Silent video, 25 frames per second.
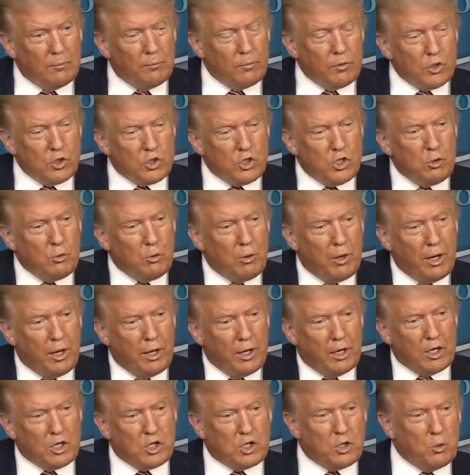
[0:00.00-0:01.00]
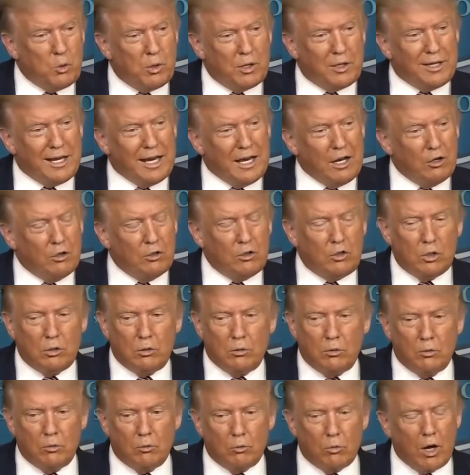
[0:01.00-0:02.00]
She ran and she went down
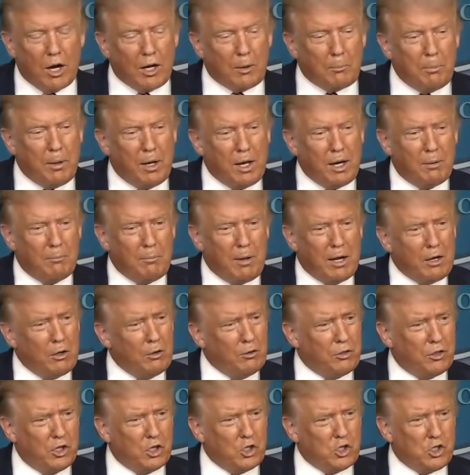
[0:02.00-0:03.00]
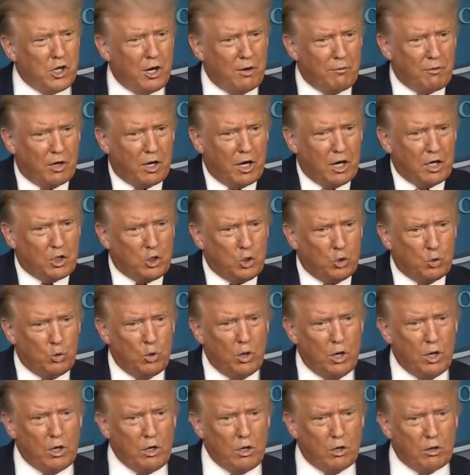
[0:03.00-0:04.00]
to rock bottom. I don't think she ever got to
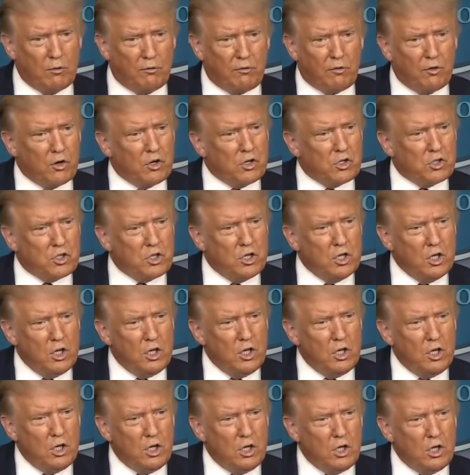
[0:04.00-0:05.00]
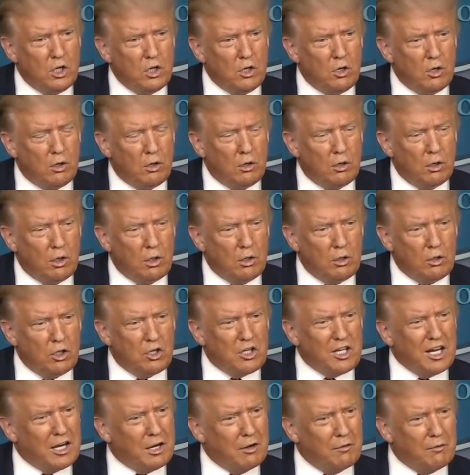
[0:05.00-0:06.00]
run her first, to
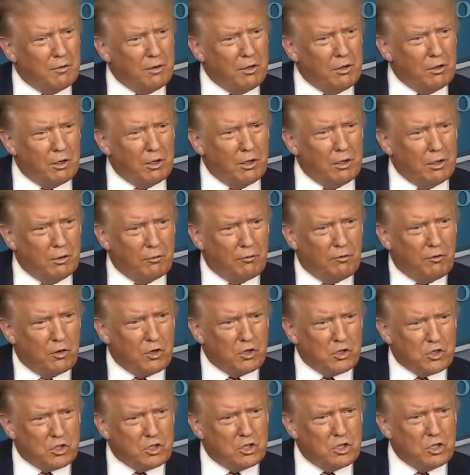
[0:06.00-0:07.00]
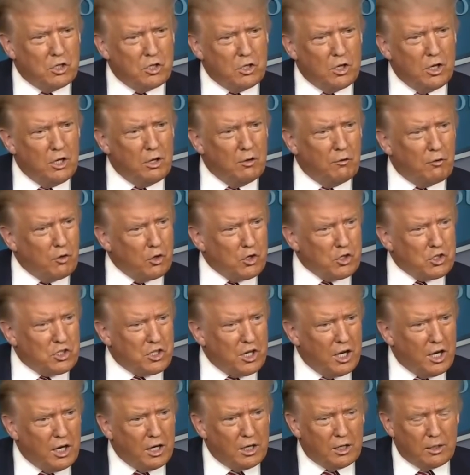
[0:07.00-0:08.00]
take a vote in the first
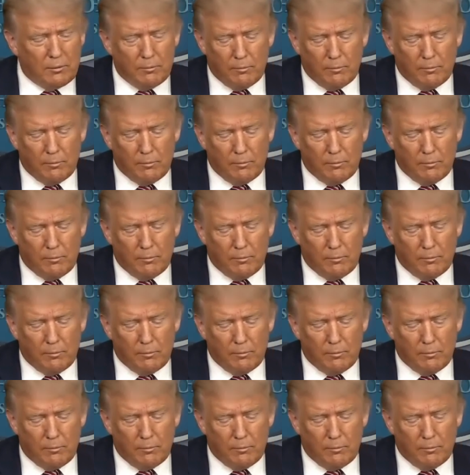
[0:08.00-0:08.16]
state.